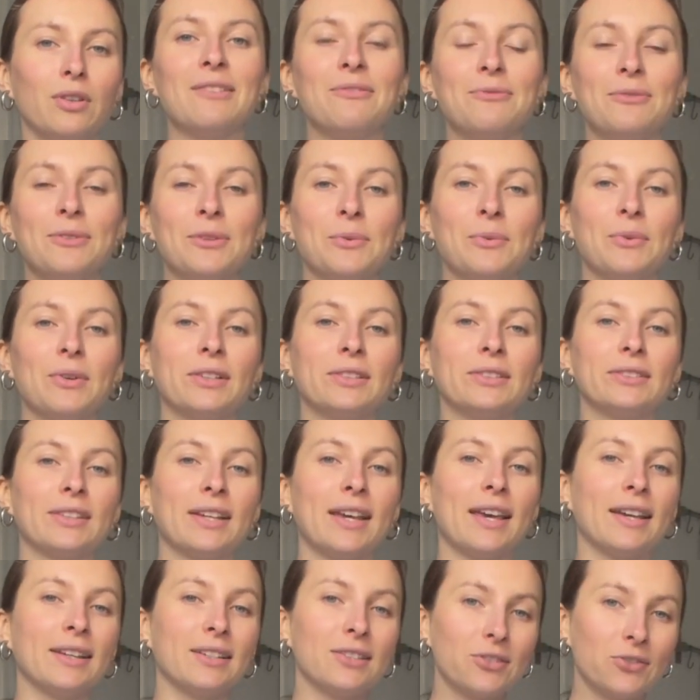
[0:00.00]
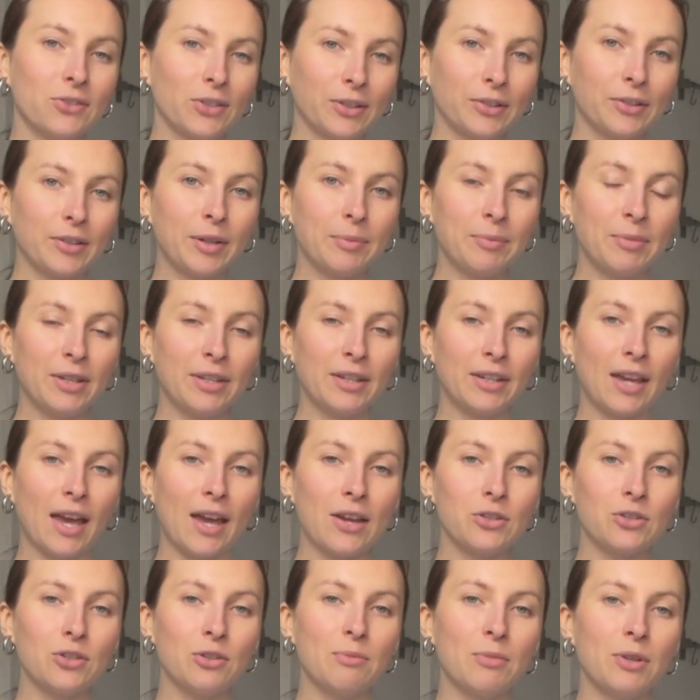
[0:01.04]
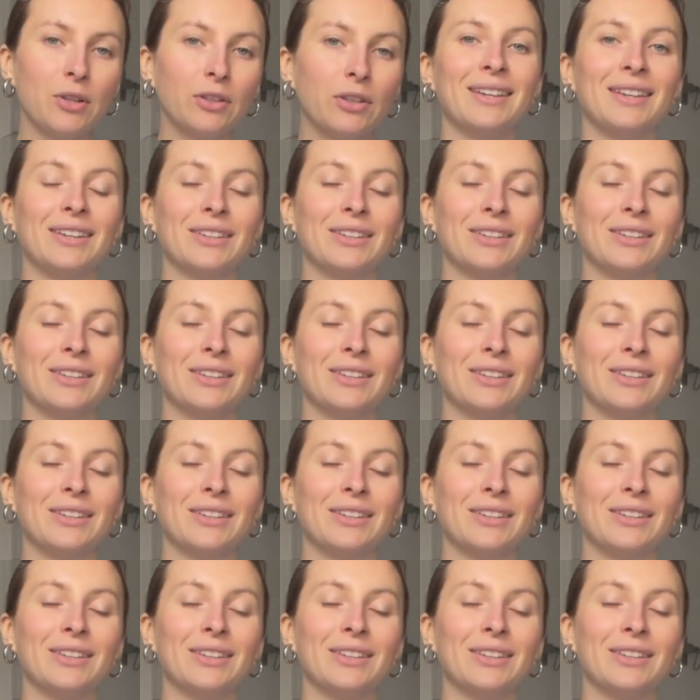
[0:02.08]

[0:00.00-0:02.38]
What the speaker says: If you want extra creamy cashew milk,